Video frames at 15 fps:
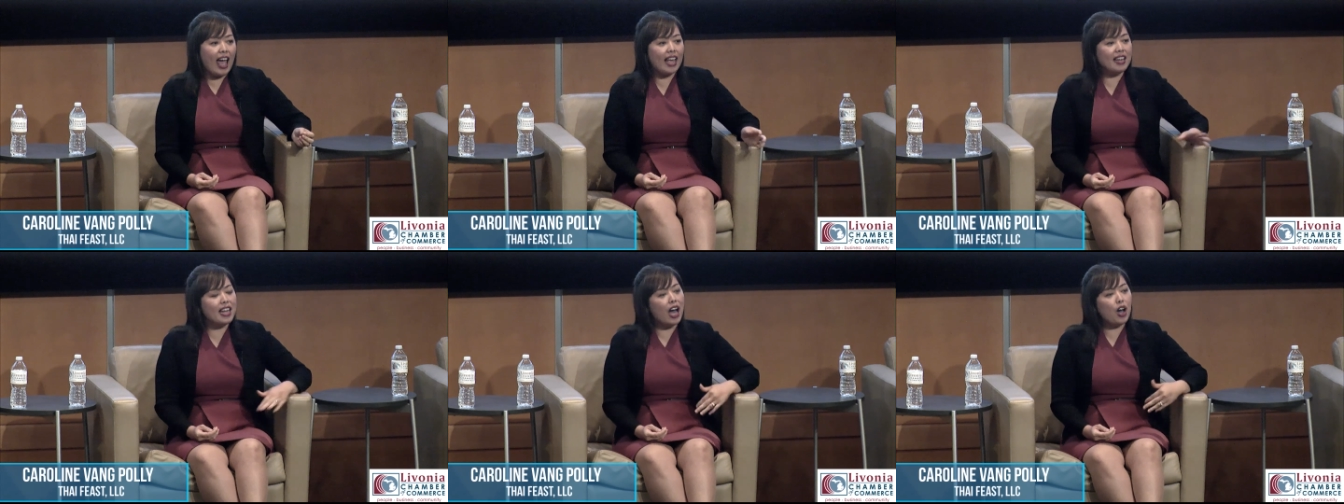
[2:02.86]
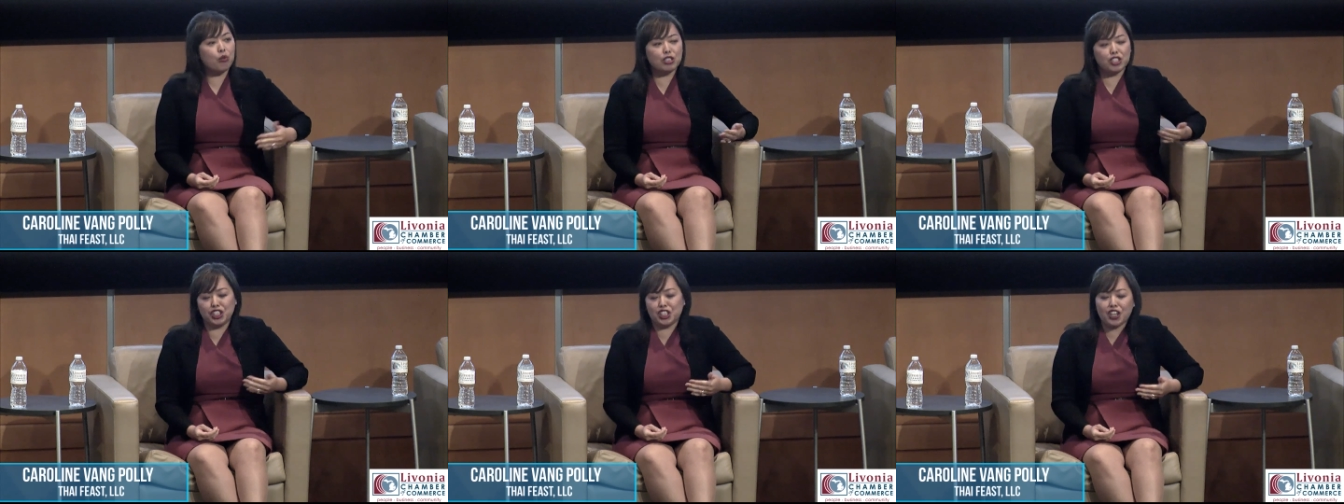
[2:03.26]
now when
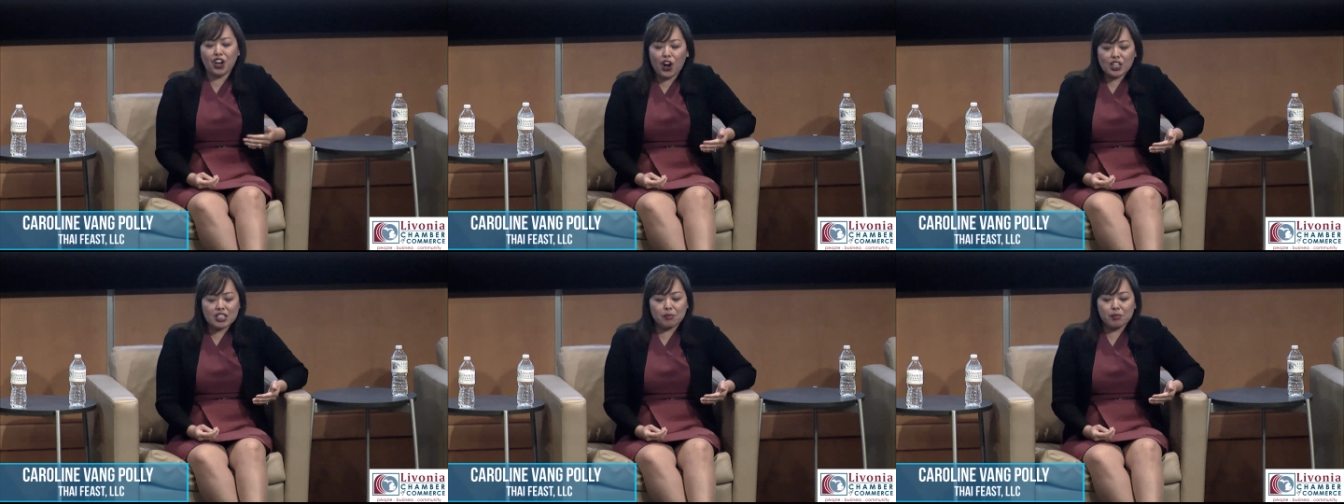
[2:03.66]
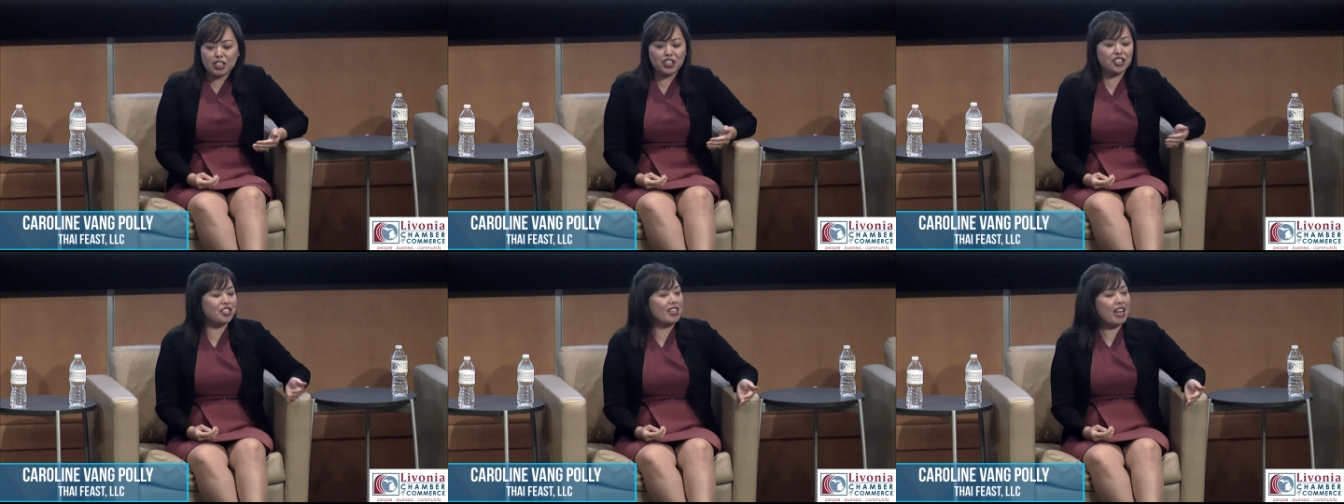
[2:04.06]
she calls me,
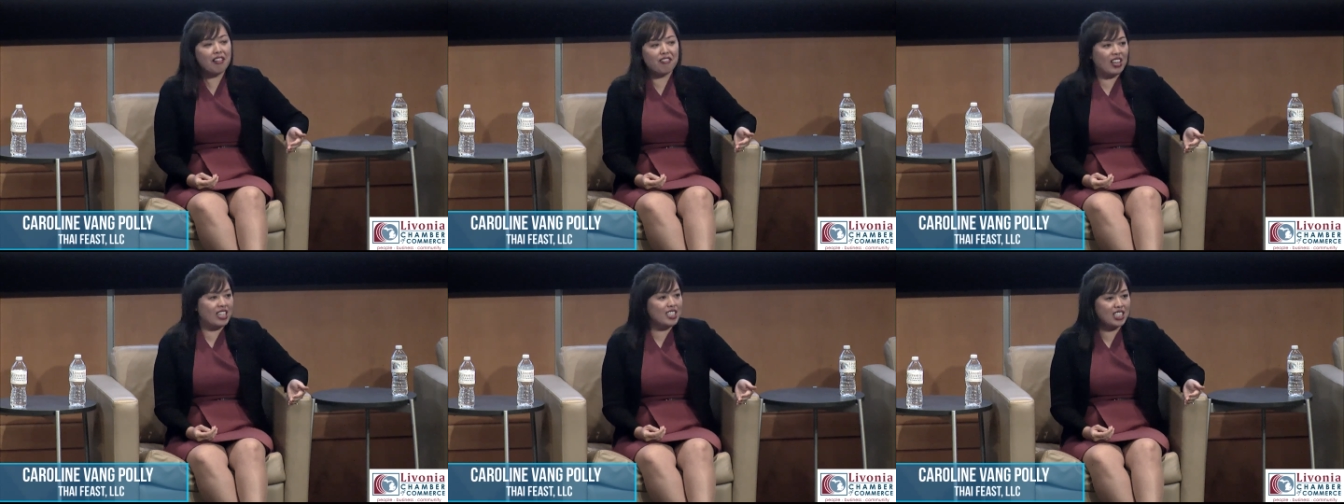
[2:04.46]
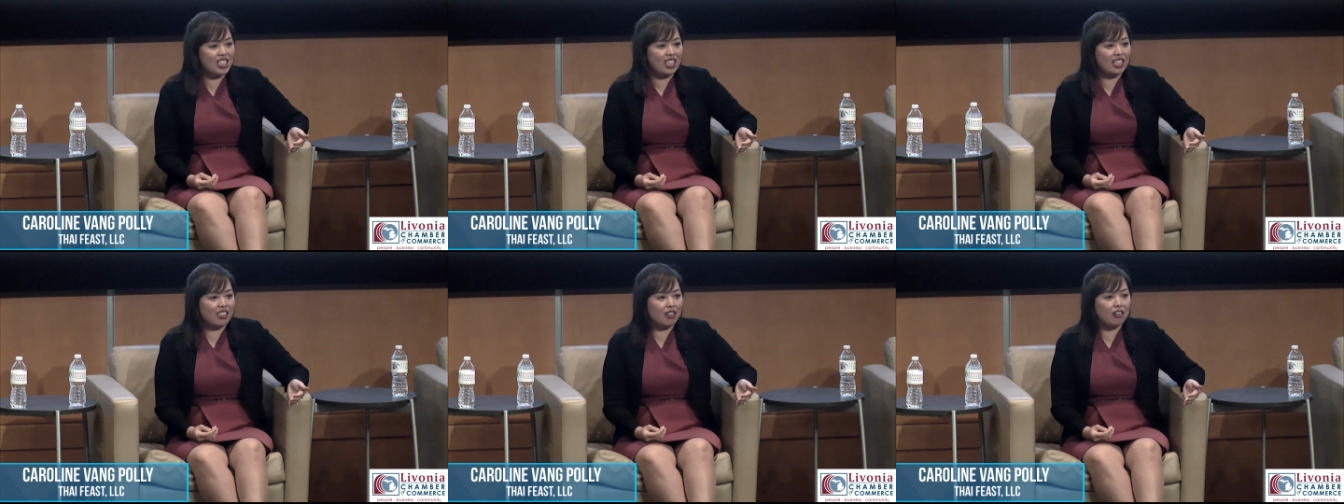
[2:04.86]
she's not venting.
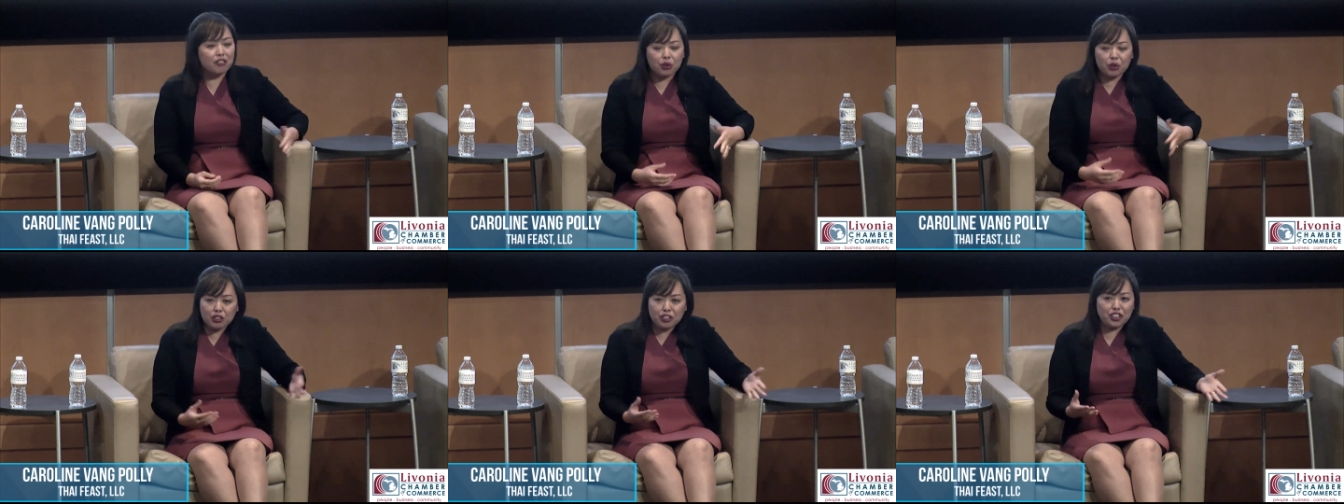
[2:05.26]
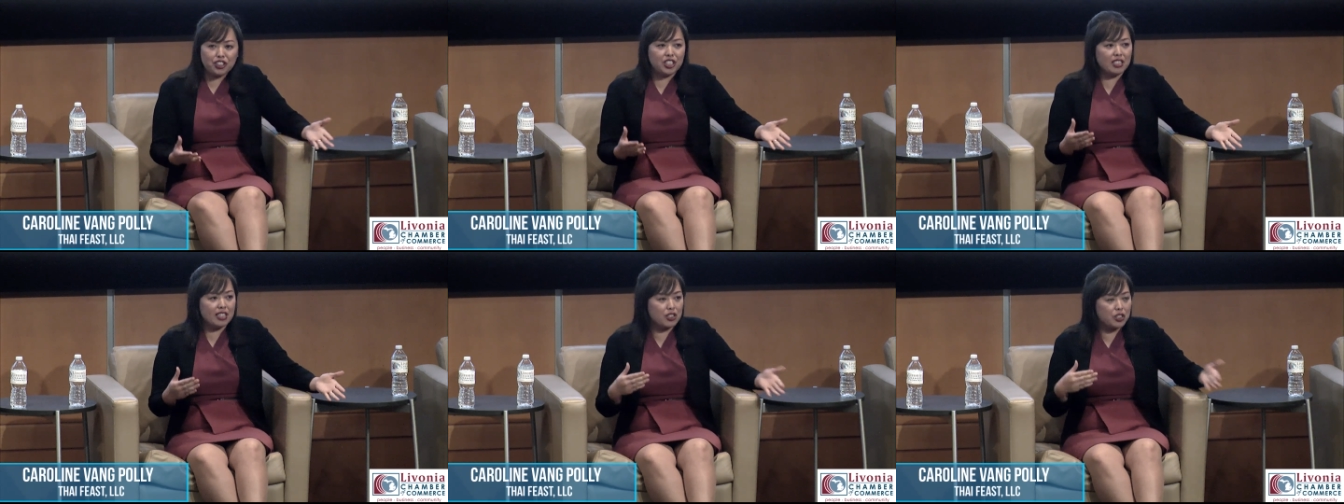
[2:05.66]
Of course, she
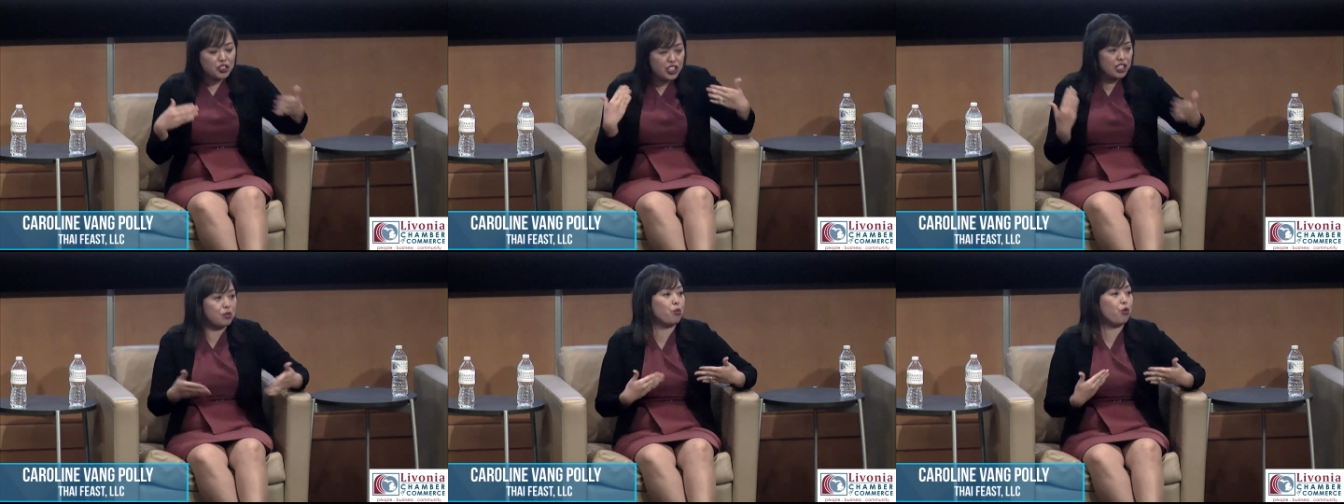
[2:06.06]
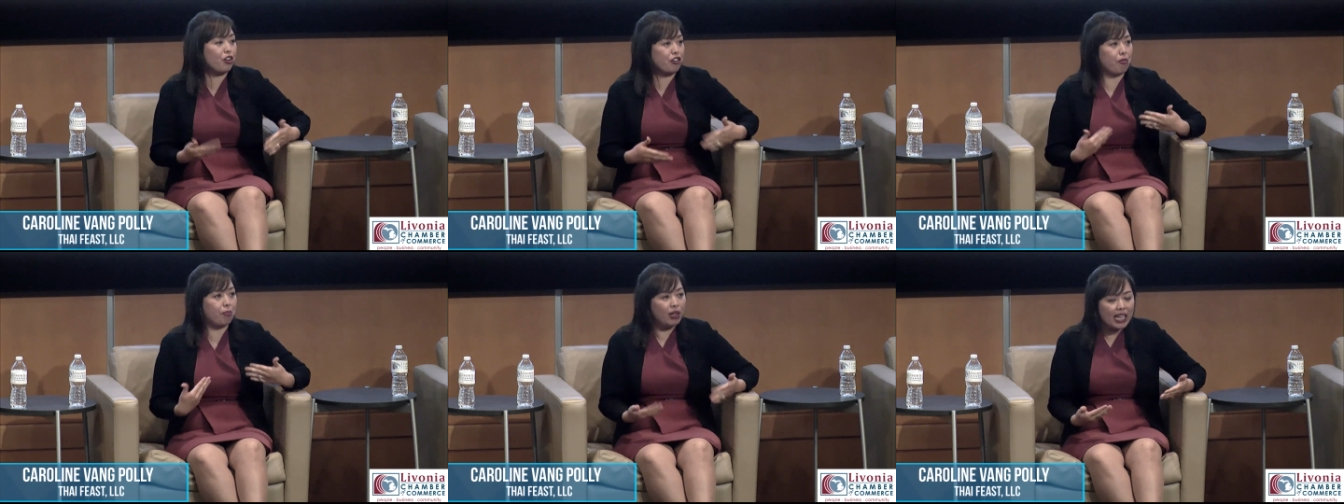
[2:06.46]
has more on her
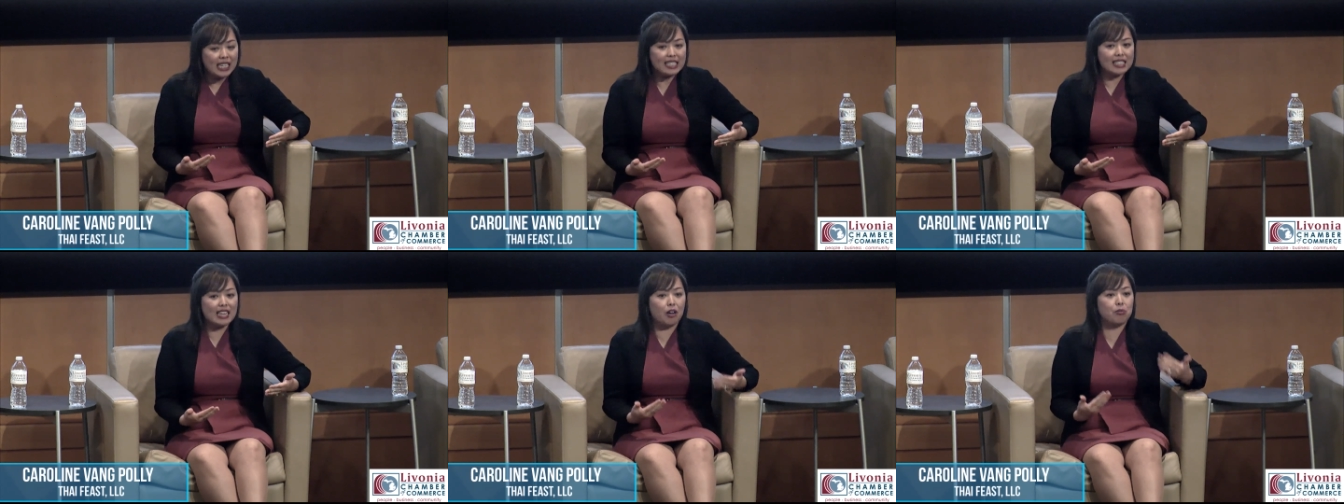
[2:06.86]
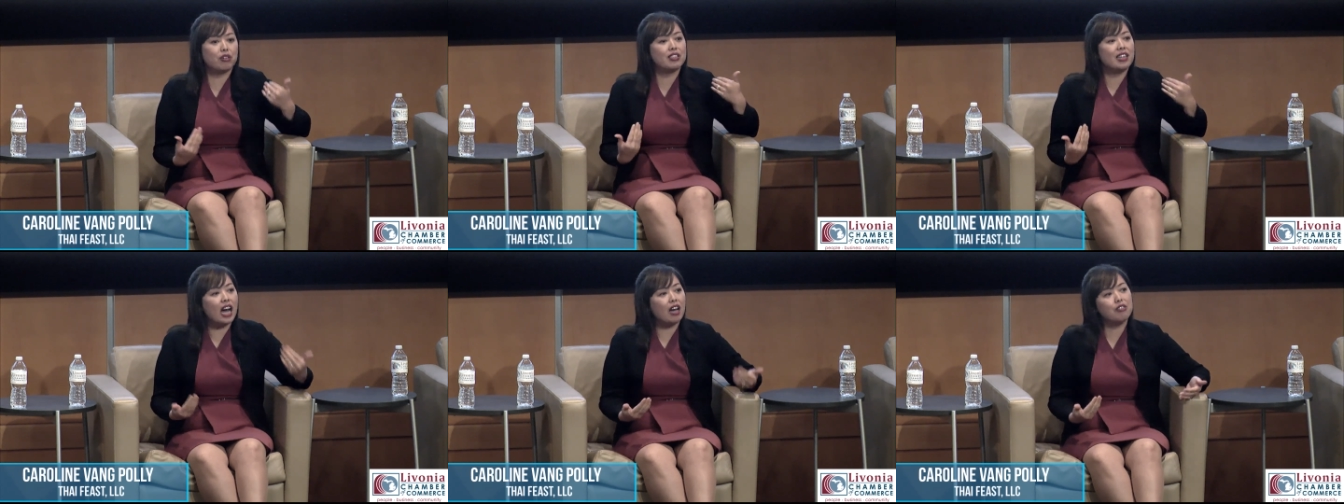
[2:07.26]
plate now, but
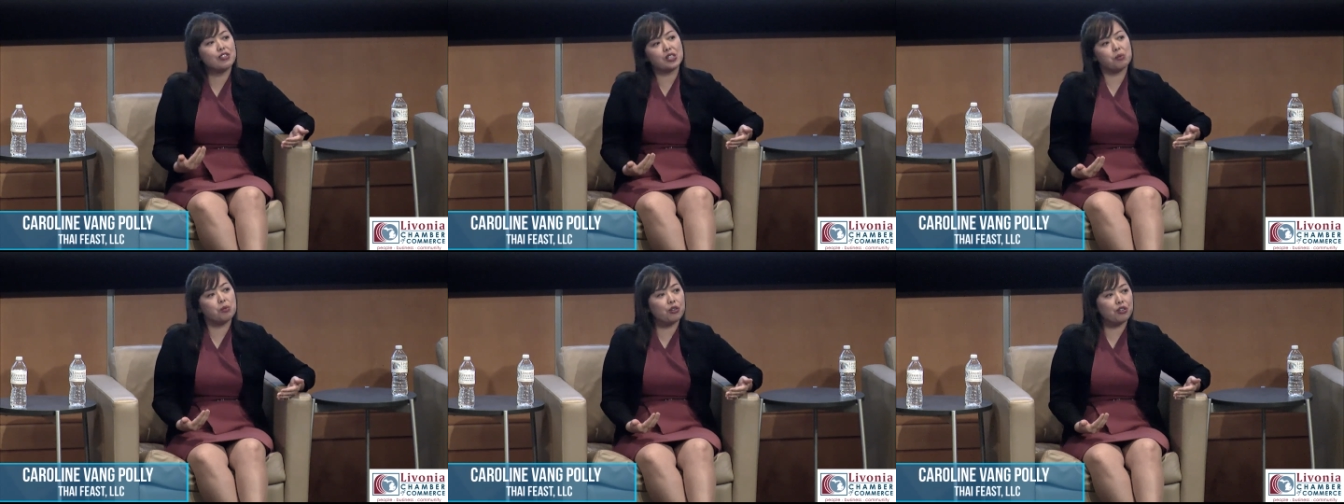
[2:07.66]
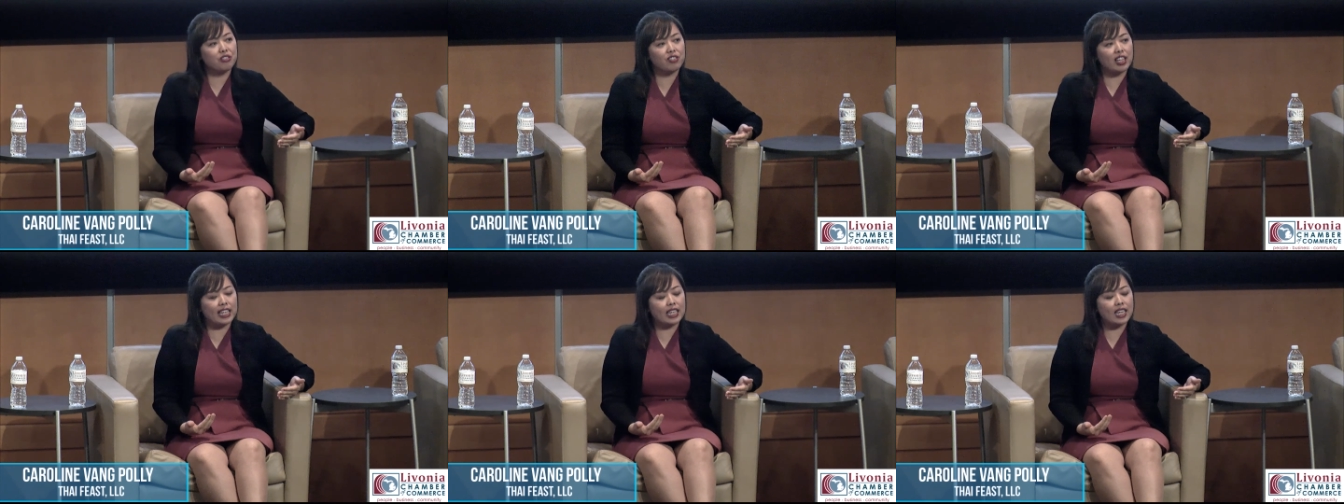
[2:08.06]
now it's more of like,